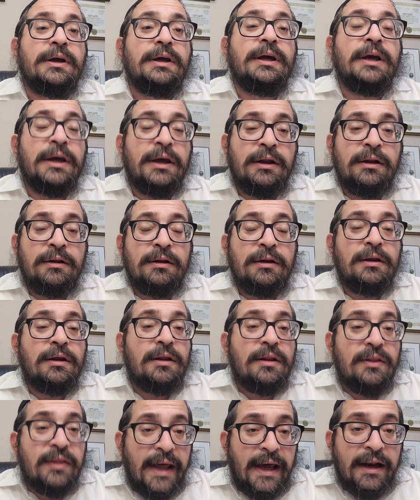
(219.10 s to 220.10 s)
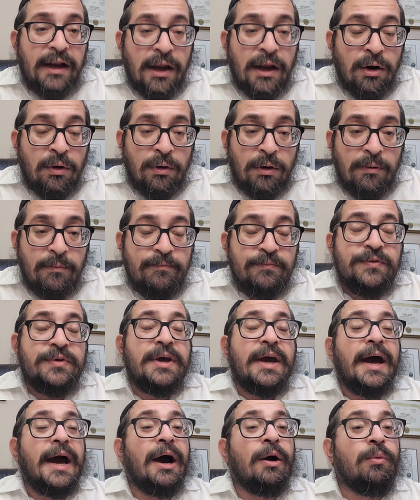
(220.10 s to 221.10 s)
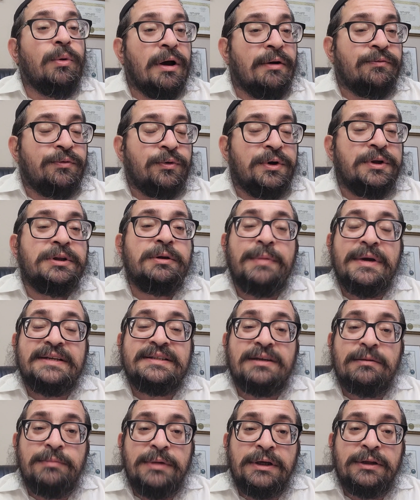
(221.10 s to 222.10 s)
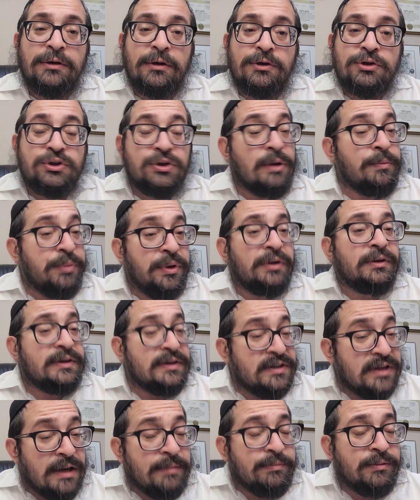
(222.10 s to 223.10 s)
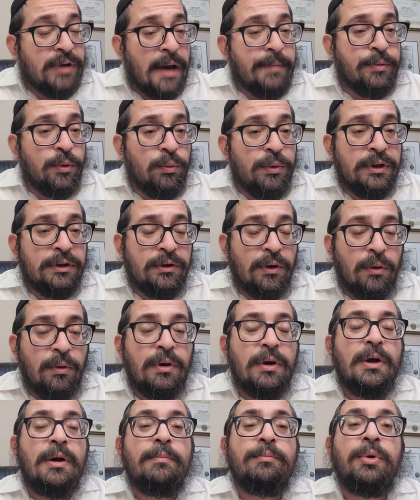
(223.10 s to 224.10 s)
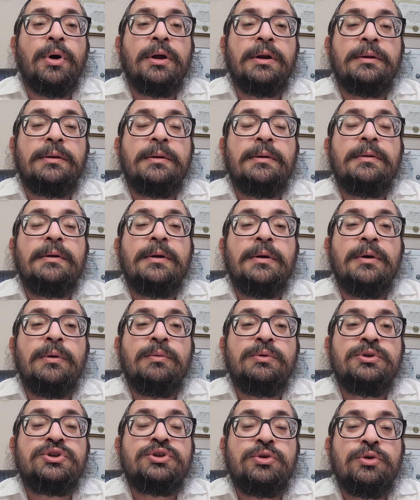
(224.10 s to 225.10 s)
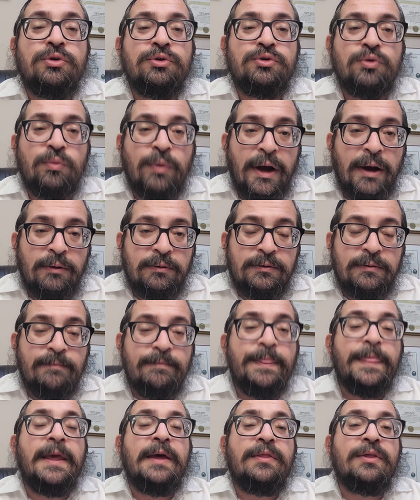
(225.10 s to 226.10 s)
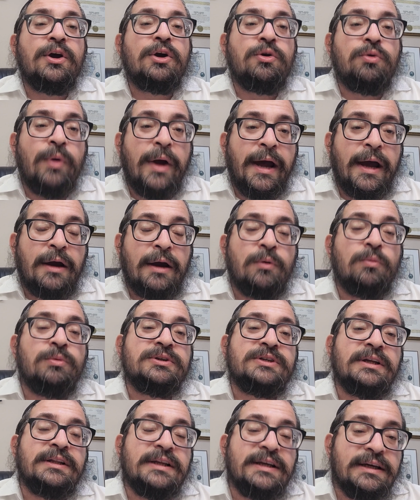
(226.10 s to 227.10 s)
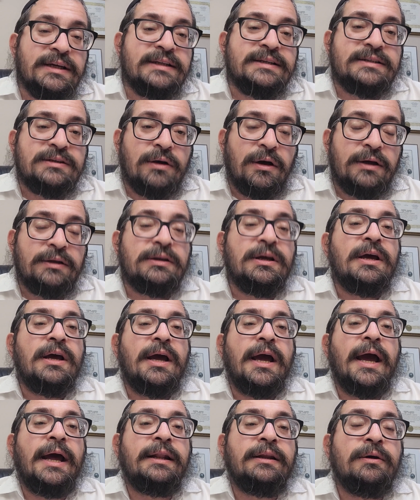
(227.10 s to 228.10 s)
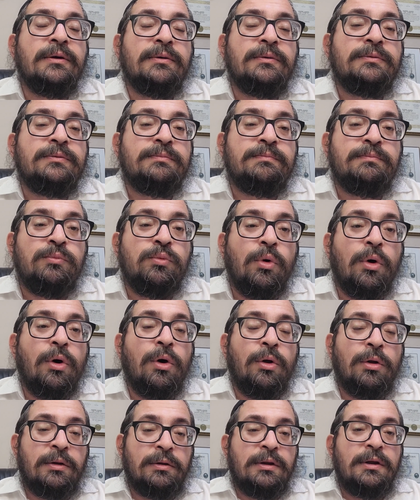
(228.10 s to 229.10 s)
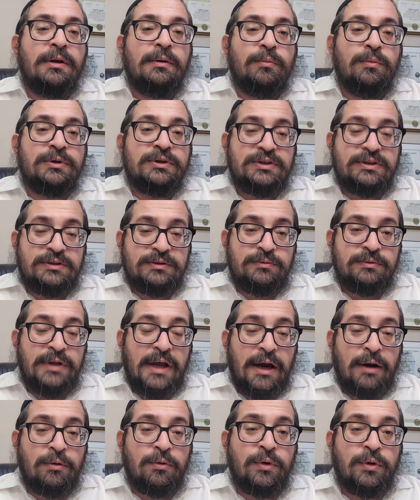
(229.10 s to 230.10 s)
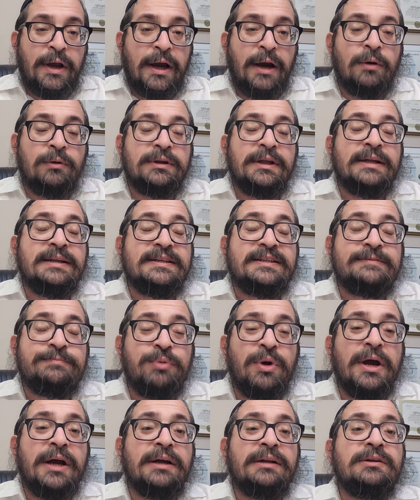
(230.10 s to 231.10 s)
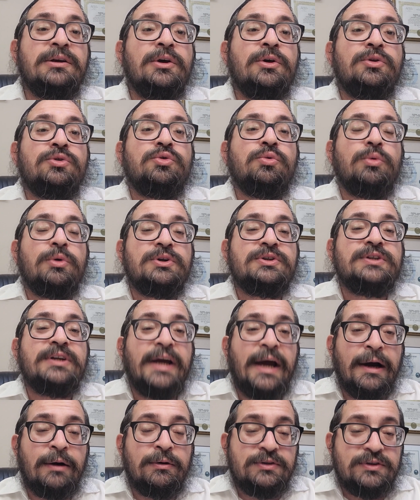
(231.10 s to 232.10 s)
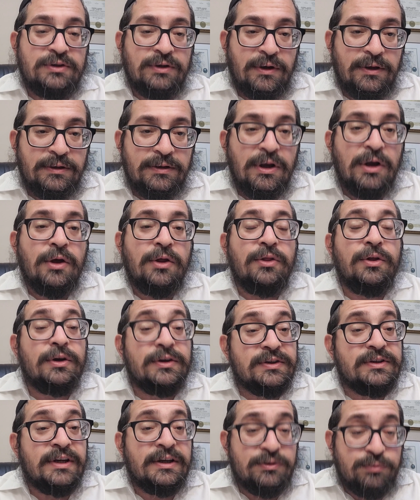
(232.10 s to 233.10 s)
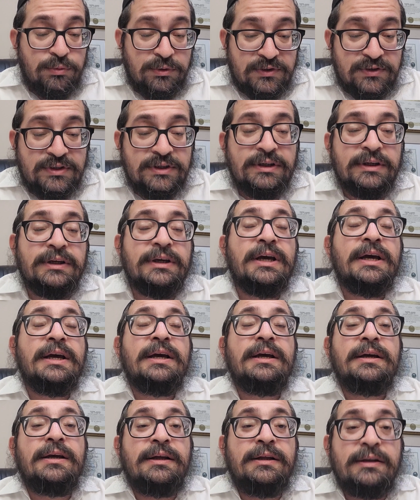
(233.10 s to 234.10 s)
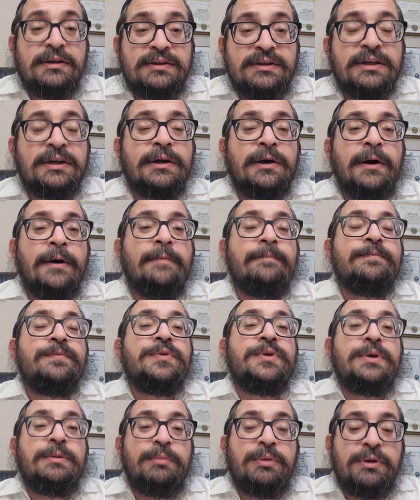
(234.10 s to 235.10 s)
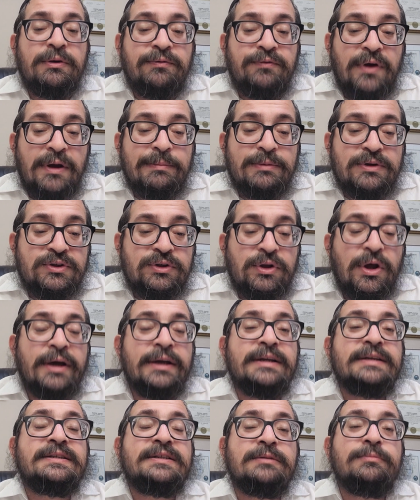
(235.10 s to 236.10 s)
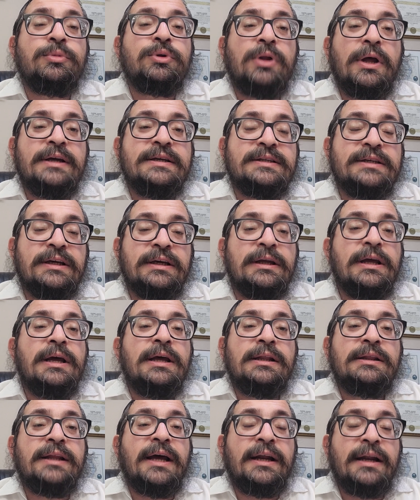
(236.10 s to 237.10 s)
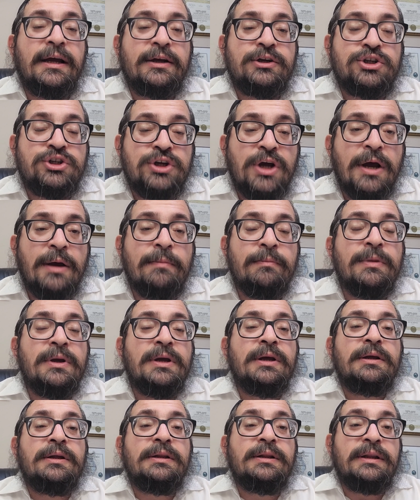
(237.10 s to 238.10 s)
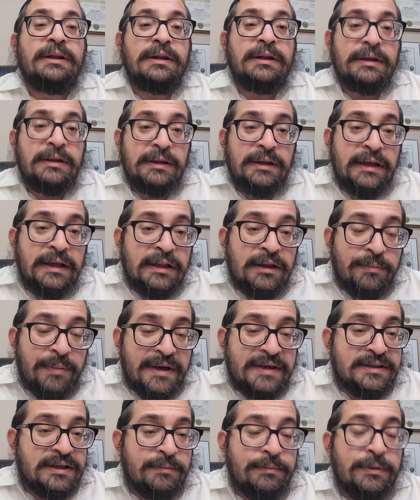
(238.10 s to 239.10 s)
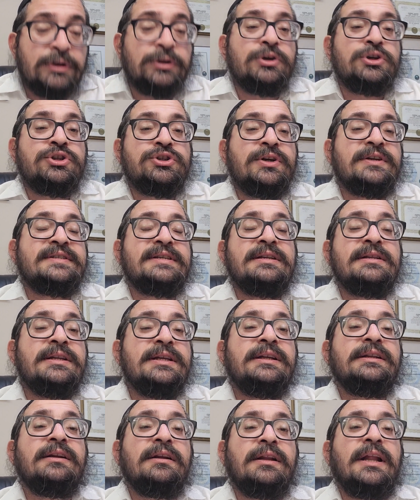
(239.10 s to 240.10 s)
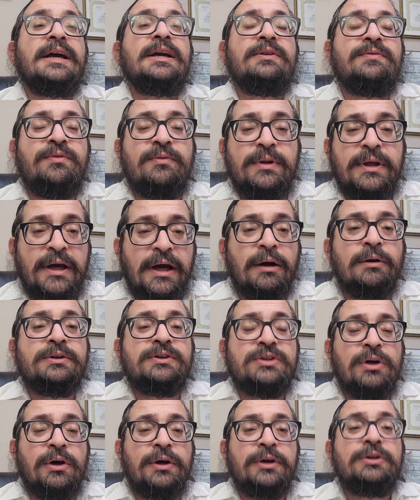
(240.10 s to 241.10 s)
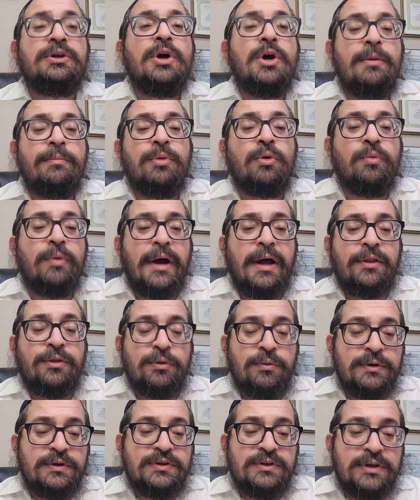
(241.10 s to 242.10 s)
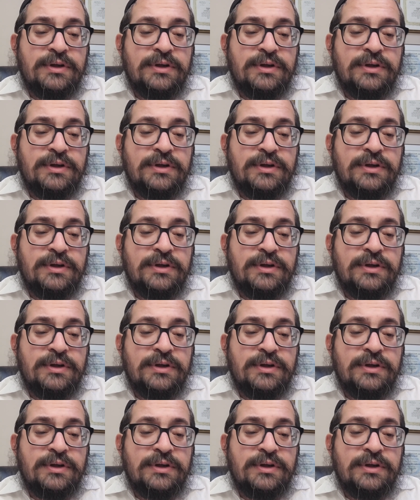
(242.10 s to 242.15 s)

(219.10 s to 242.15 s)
in that era. However, in the Beis HaMikdash, they built the same type of window, but it was turned around. The crack was on the inside, and the wall was narrowed out and spread towards the outside. Thus, as we'll see in the Sicha, but the famous line is symbolizing that Hashem in the Beis HaMikdash doesn't need the light from the outside, but rather it's